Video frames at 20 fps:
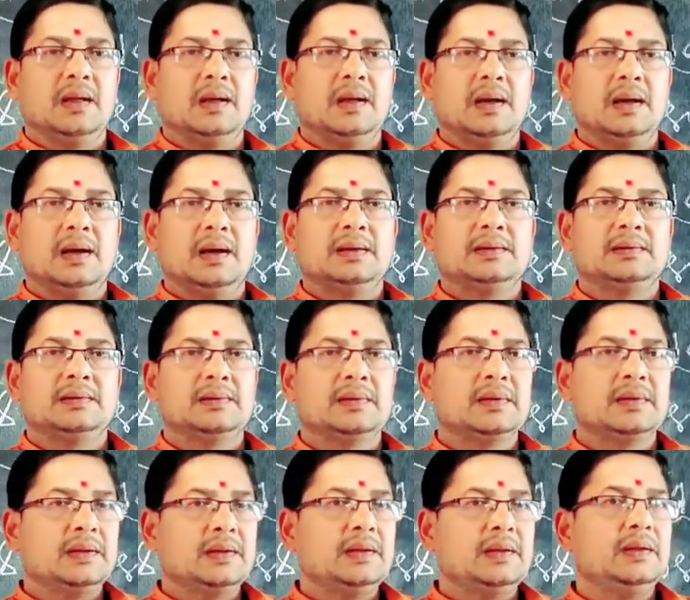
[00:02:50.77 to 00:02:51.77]

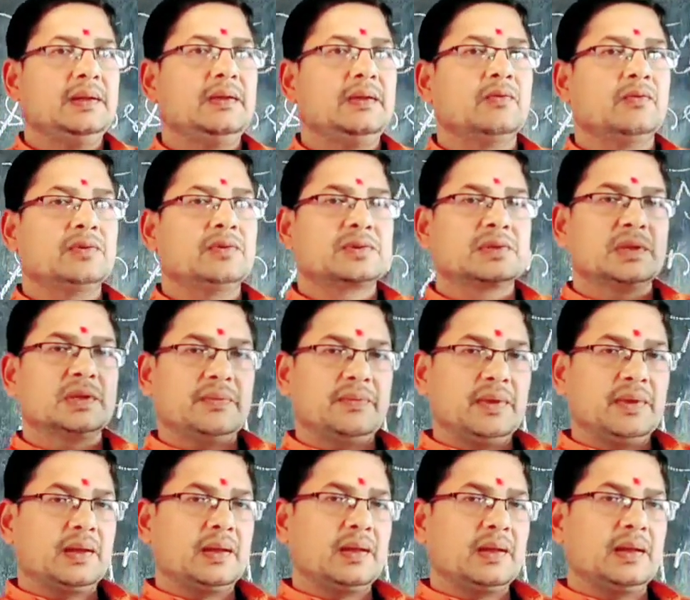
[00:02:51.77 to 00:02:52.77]
And he was
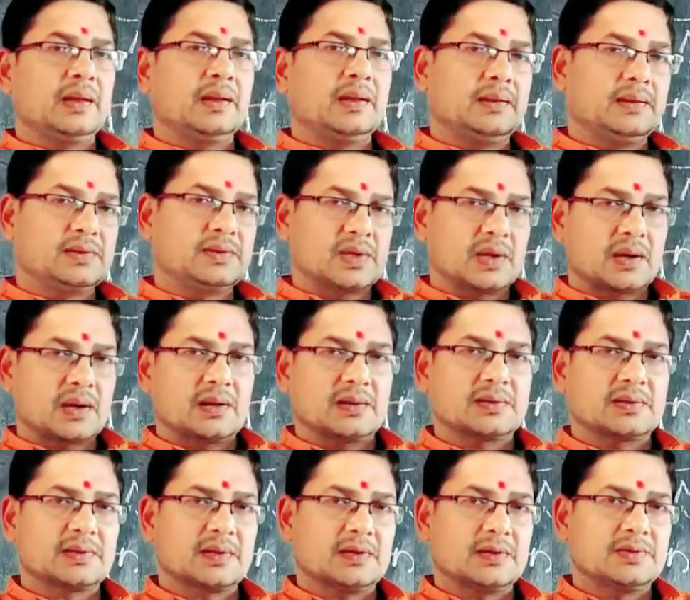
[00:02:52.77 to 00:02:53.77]
living in his
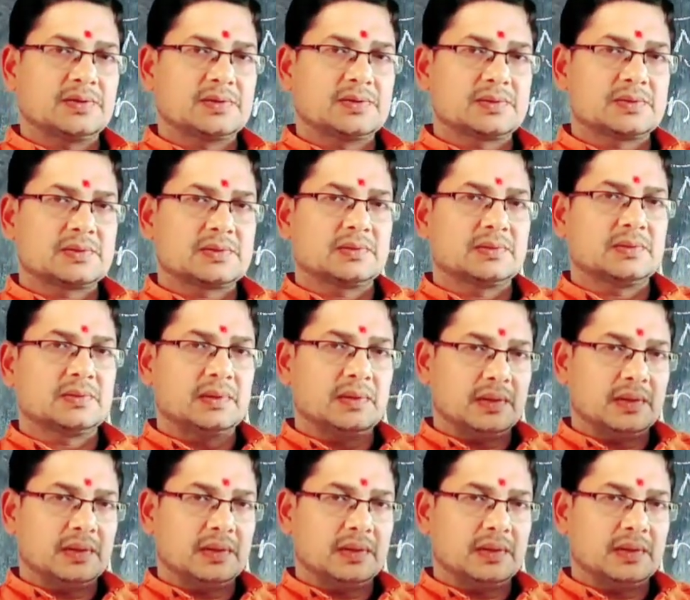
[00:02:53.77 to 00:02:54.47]
uncle's house